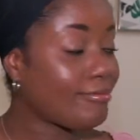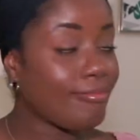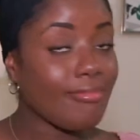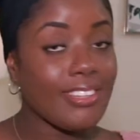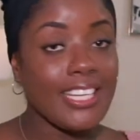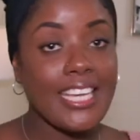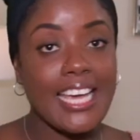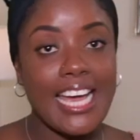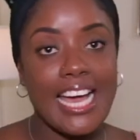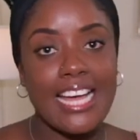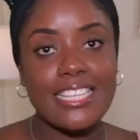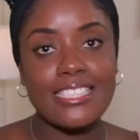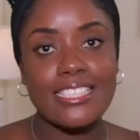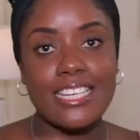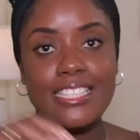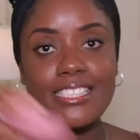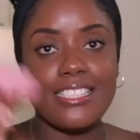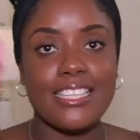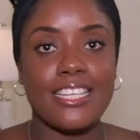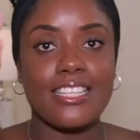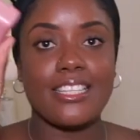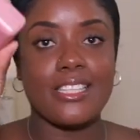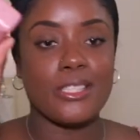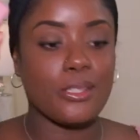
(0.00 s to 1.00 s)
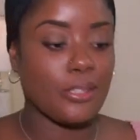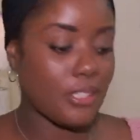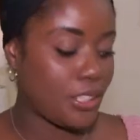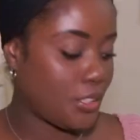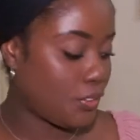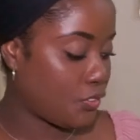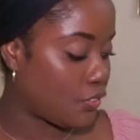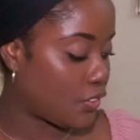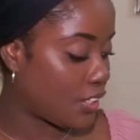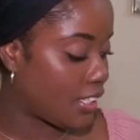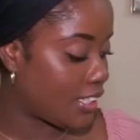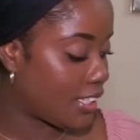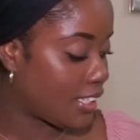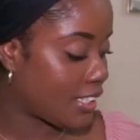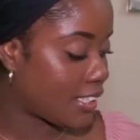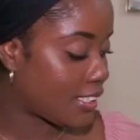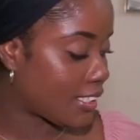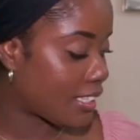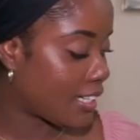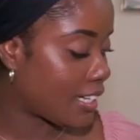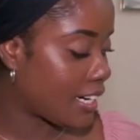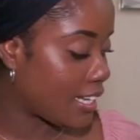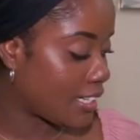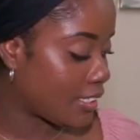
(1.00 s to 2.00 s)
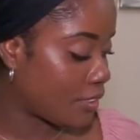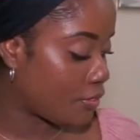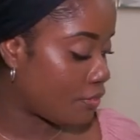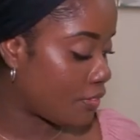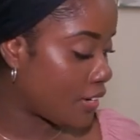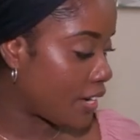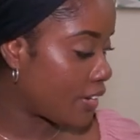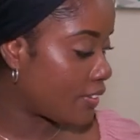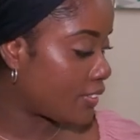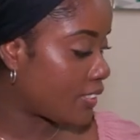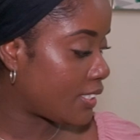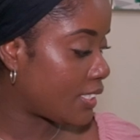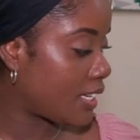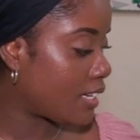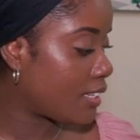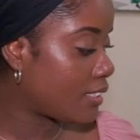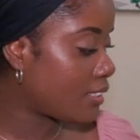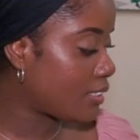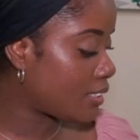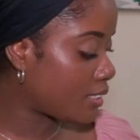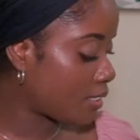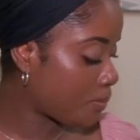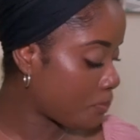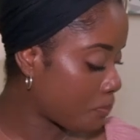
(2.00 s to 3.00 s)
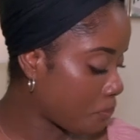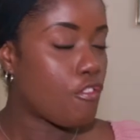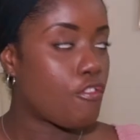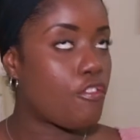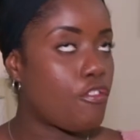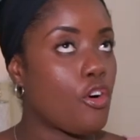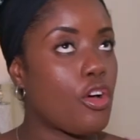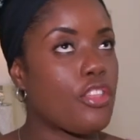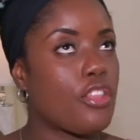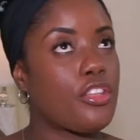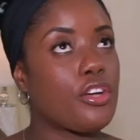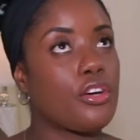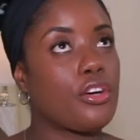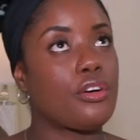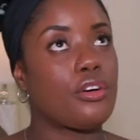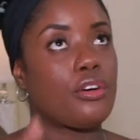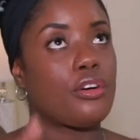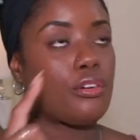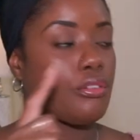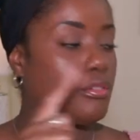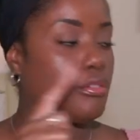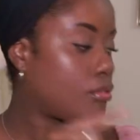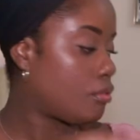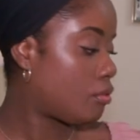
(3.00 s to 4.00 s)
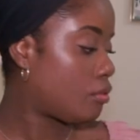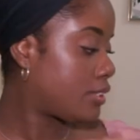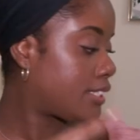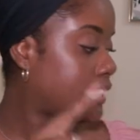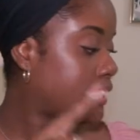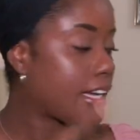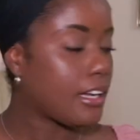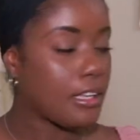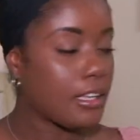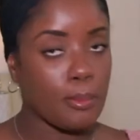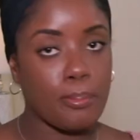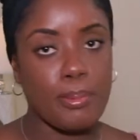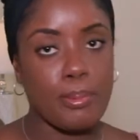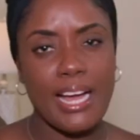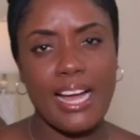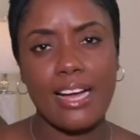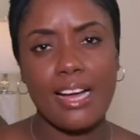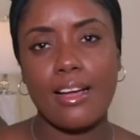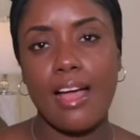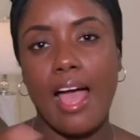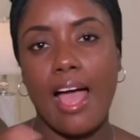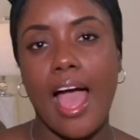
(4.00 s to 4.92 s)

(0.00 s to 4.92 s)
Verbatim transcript: Yeah, as I said, this was $4.95 for the single pack.